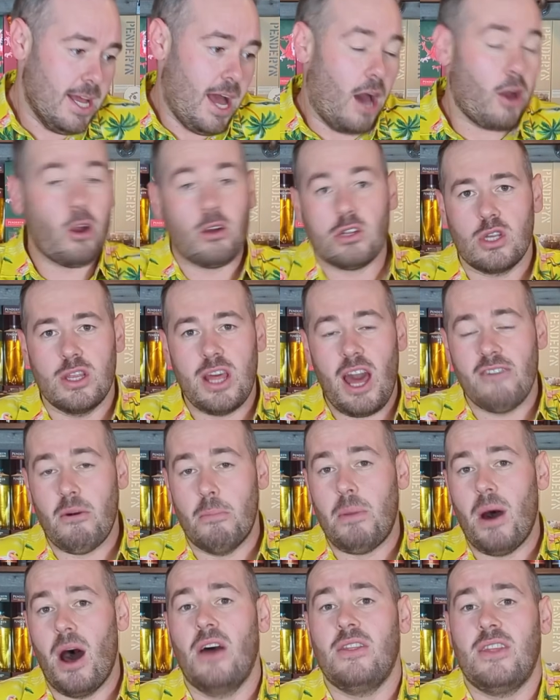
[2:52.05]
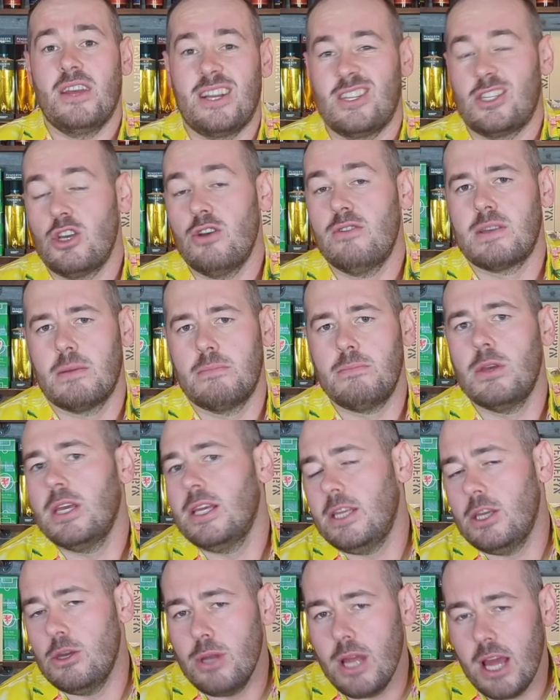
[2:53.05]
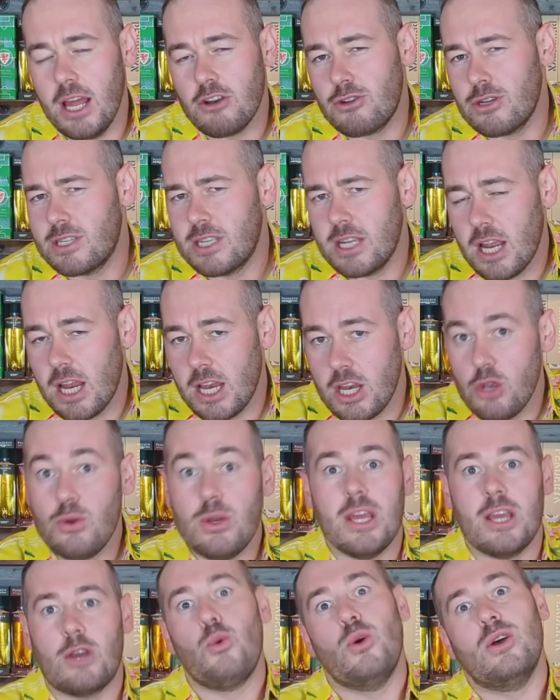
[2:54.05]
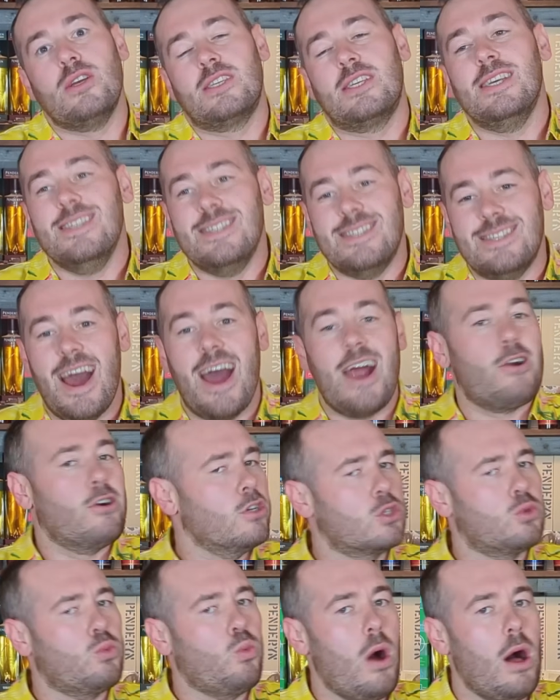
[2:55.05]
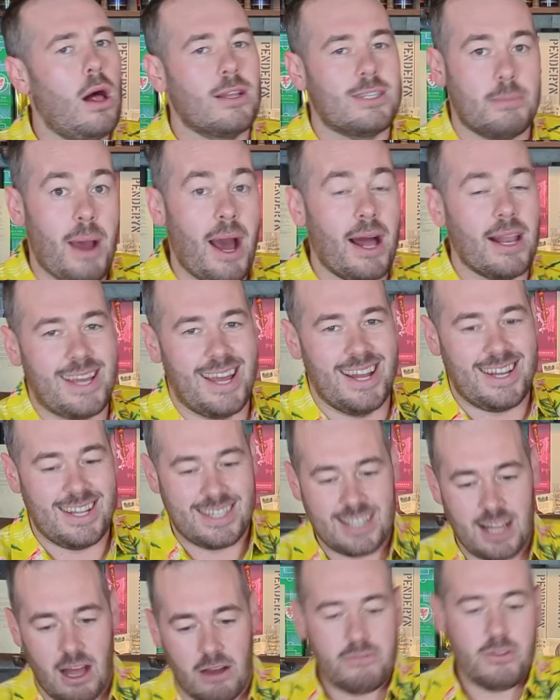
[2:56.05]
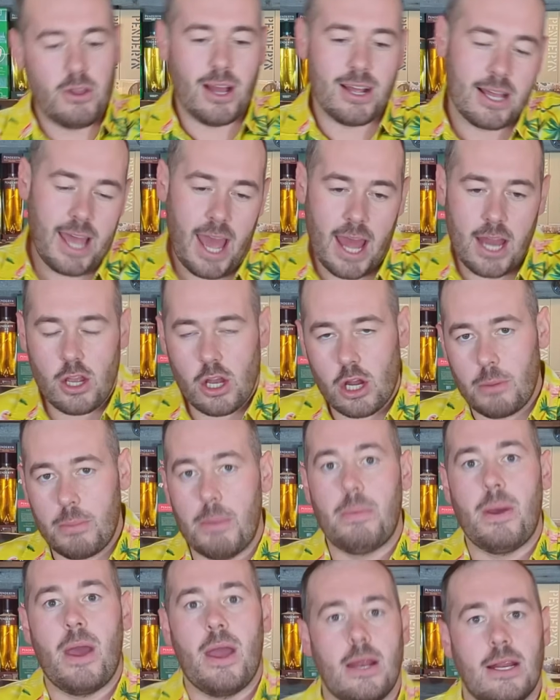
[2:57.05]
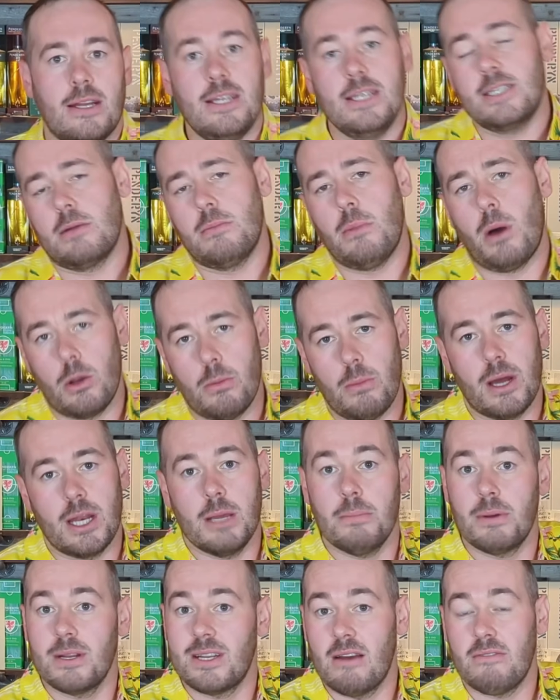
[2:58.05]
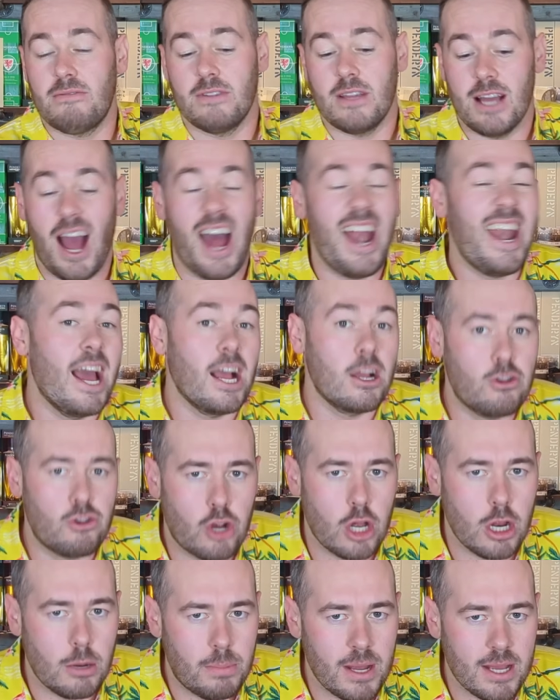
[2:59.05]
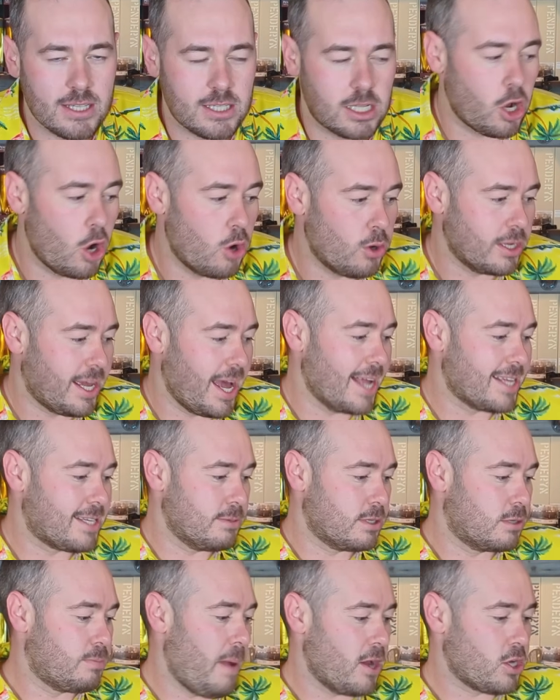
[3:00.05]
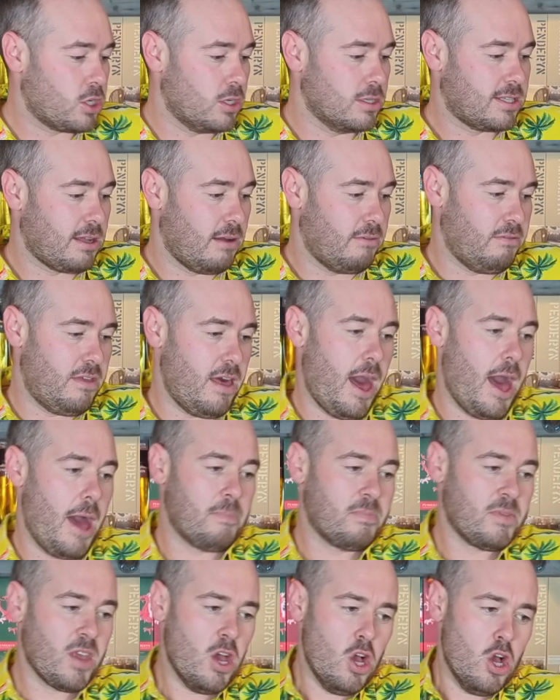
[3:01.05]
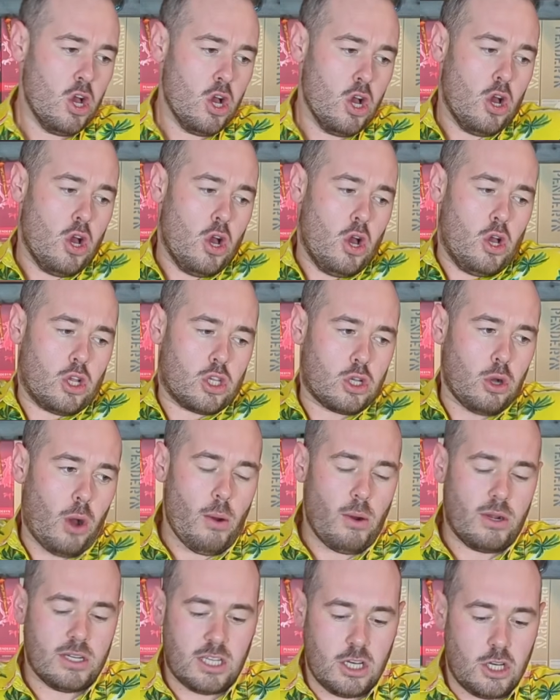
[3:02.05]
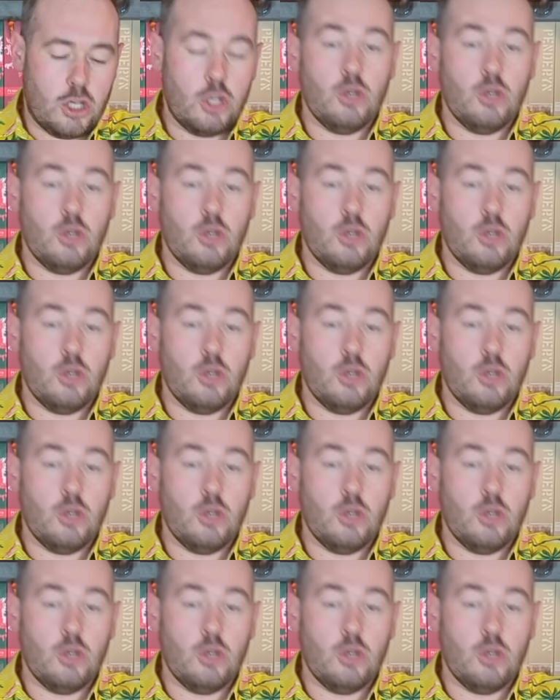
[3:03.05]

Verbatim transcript: And also they have a bar and they can serve some interesting and unique whiskeys there as well, some allocated stuff. Again, you're going to be paying a decent amount of money, but definitely a good place to go to get some special stuff there. So I wanted to